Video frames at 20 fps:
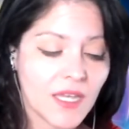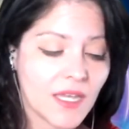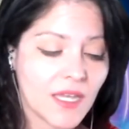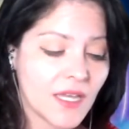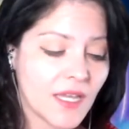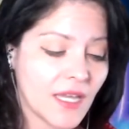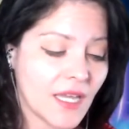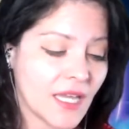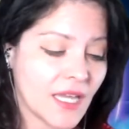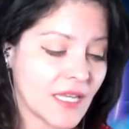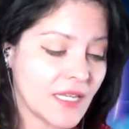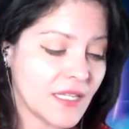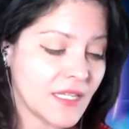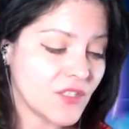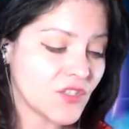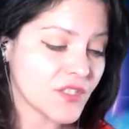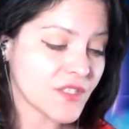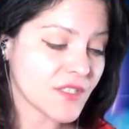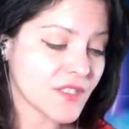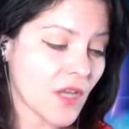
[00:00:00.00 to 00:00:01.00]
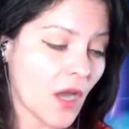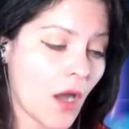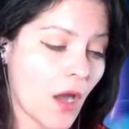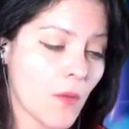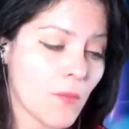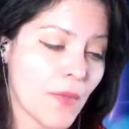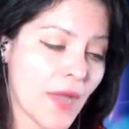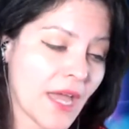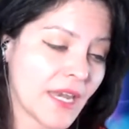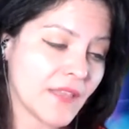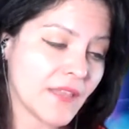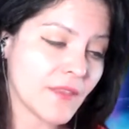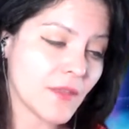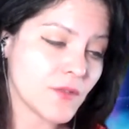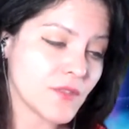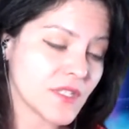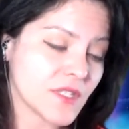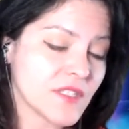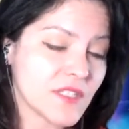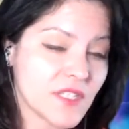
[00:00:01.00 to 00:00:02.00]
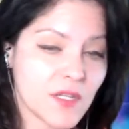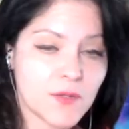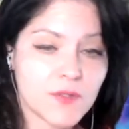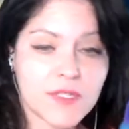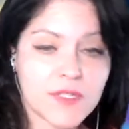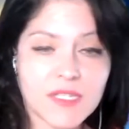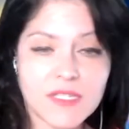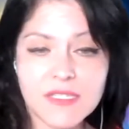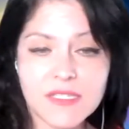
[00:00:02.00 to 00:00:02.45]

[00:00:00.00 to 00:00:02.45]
and just combating those excuses,